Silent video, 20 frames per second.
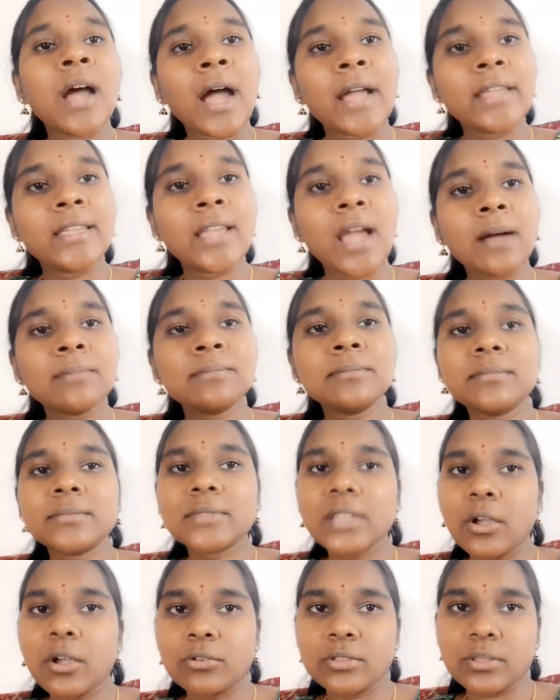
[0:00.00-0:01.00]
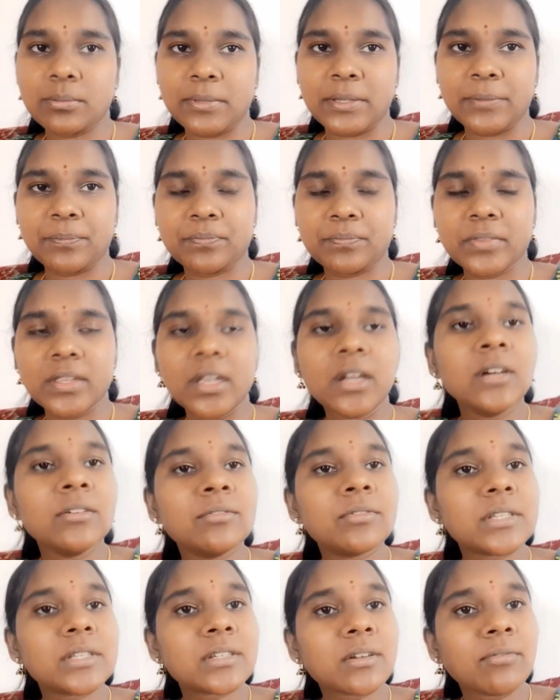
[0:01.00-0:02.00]
I am Gautami.
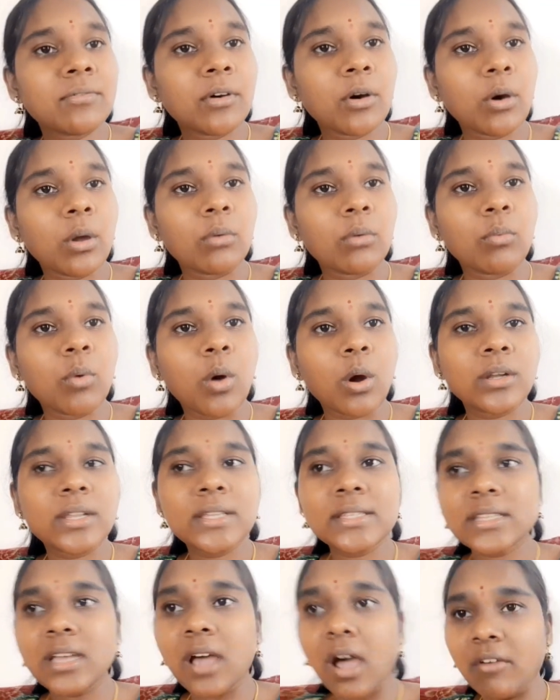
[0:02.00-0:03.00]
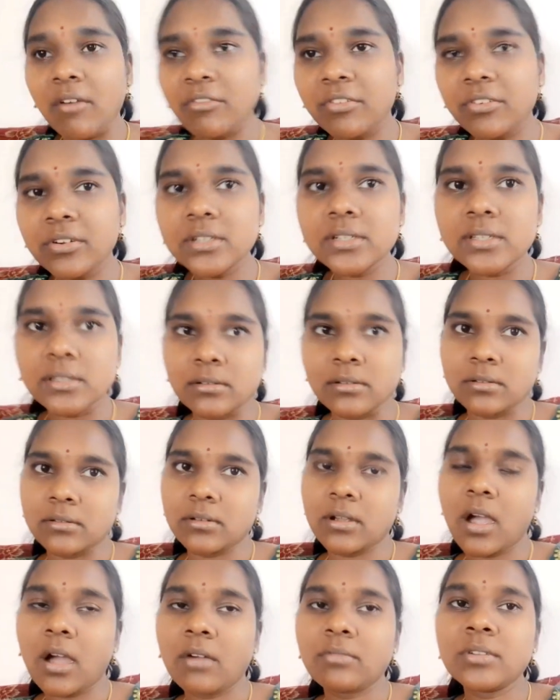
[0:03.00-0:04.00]
First of all, what is comfort zone?
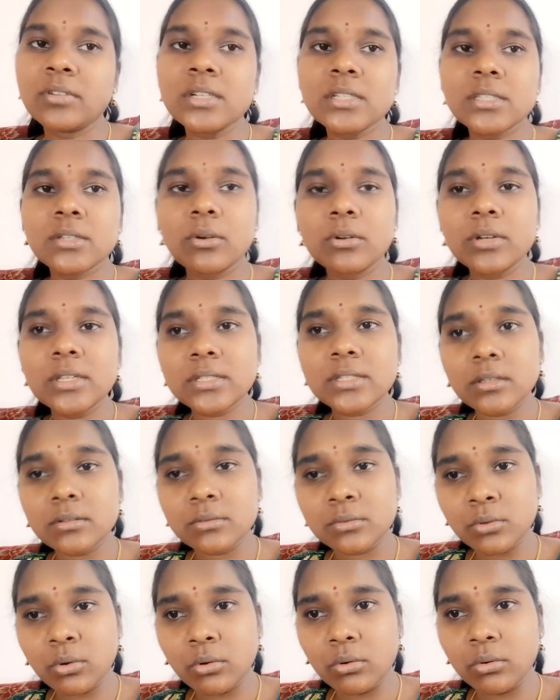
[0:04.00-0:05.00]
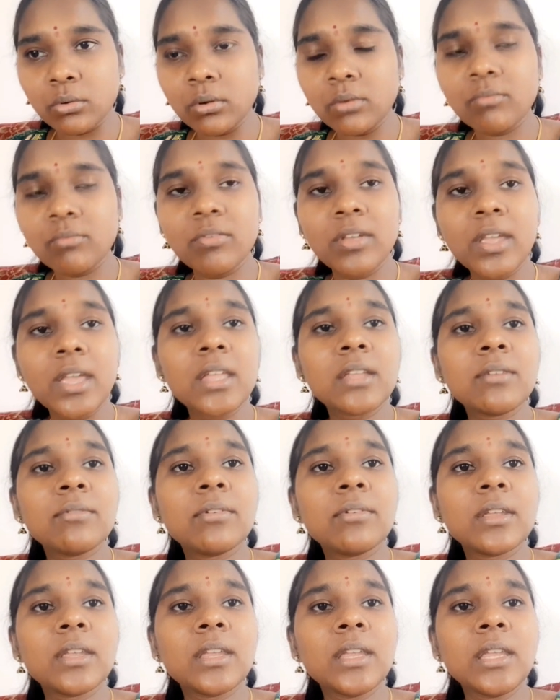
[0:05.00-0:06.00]
Comfort zone is a zone where
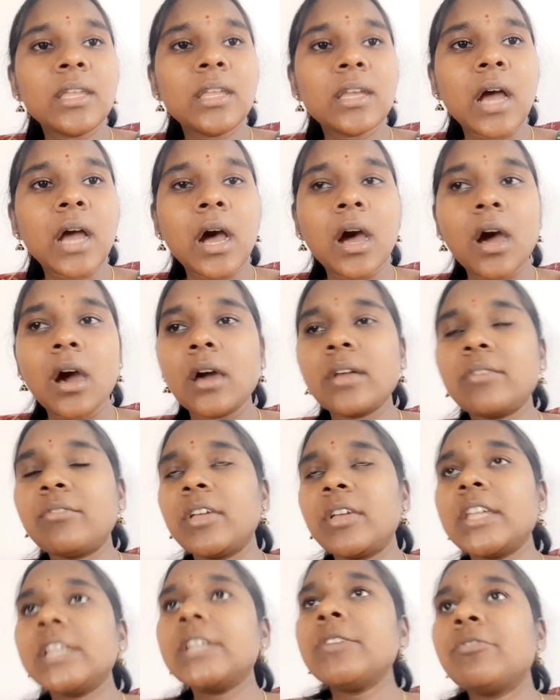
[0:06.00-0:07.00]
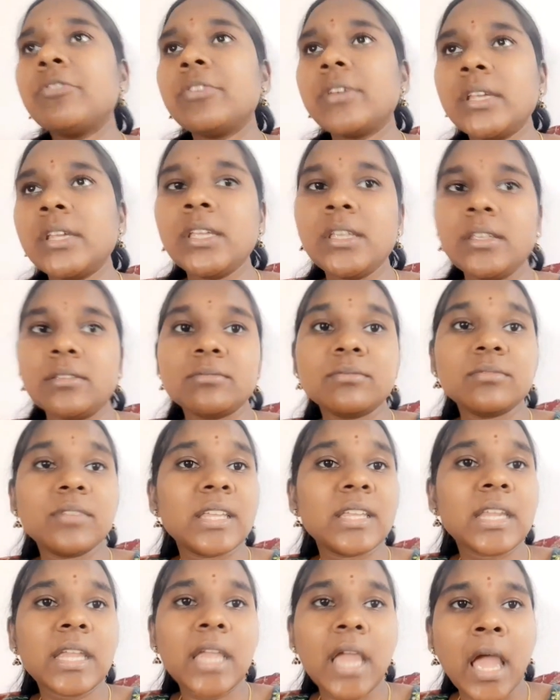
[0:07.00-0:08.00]
we are very free,
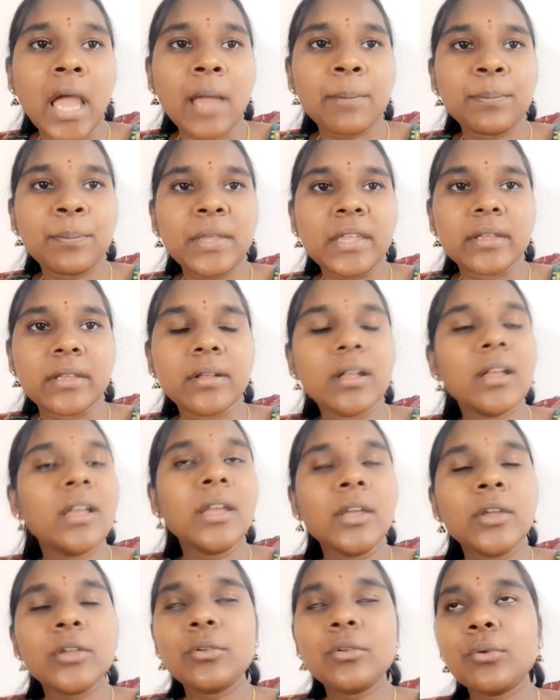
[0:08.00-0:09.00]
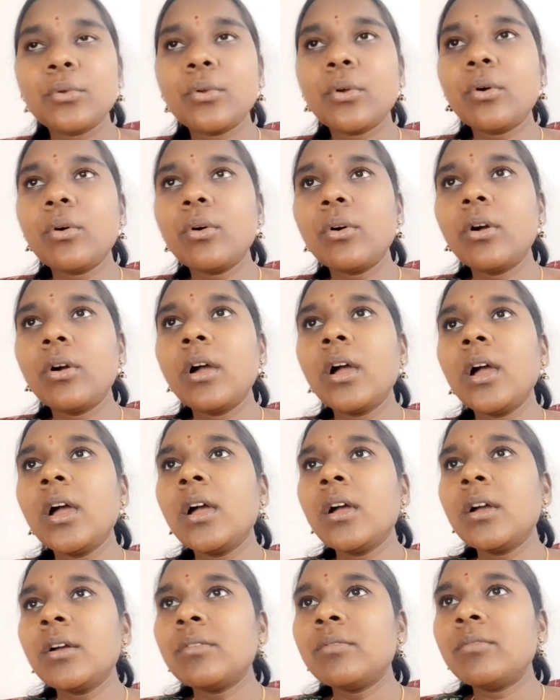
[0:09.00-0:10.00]
very happy. You know,
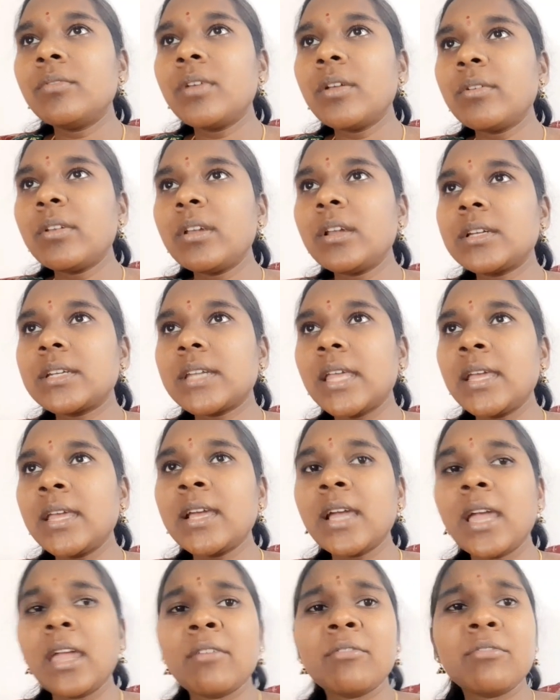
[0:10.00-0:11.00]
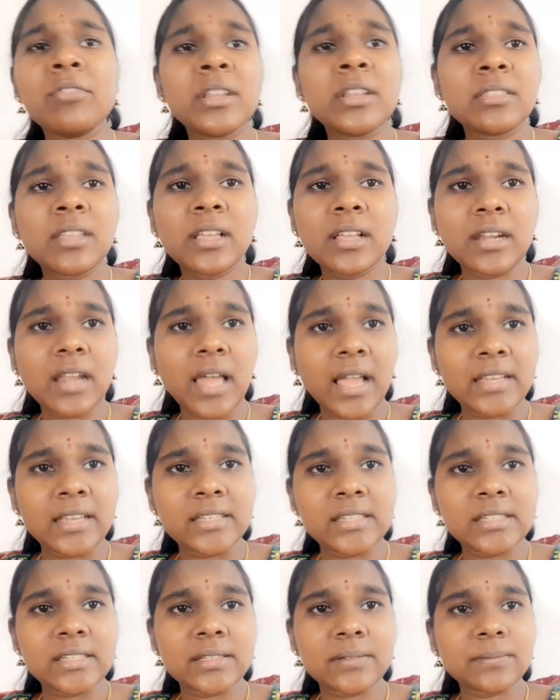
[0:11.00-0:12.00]
we will take everything
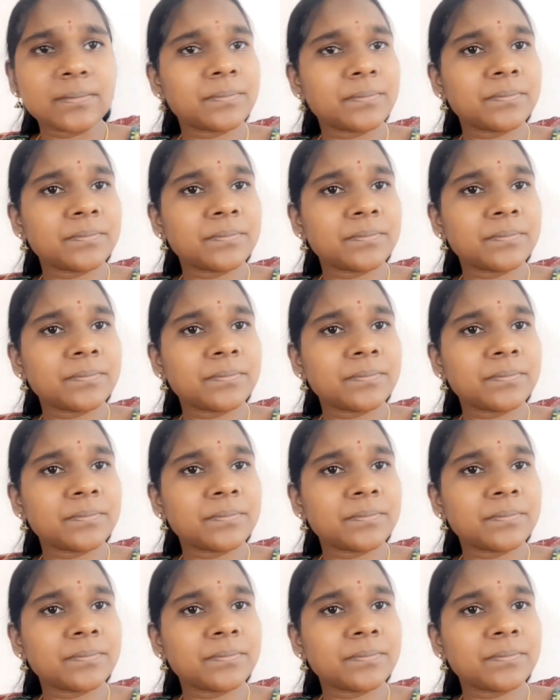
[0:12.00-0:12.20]
light.